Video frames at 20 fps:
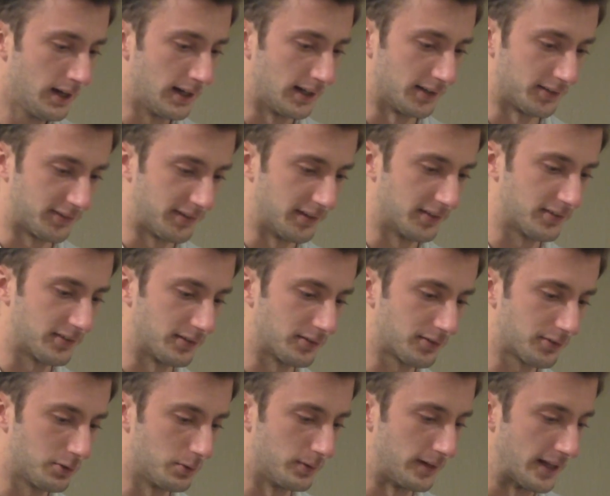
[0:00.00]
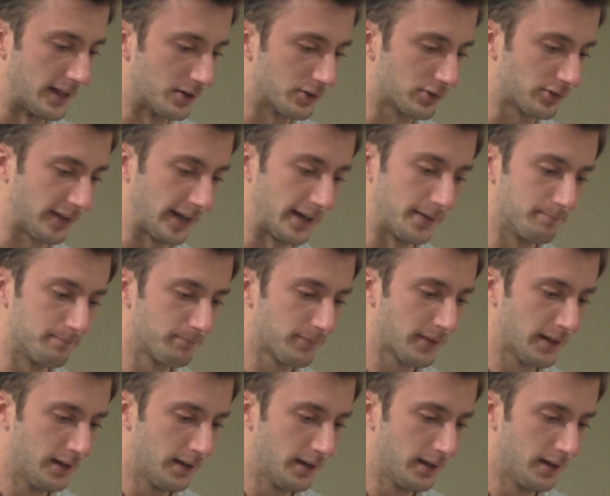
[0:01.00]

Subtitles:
its distance to an interstate,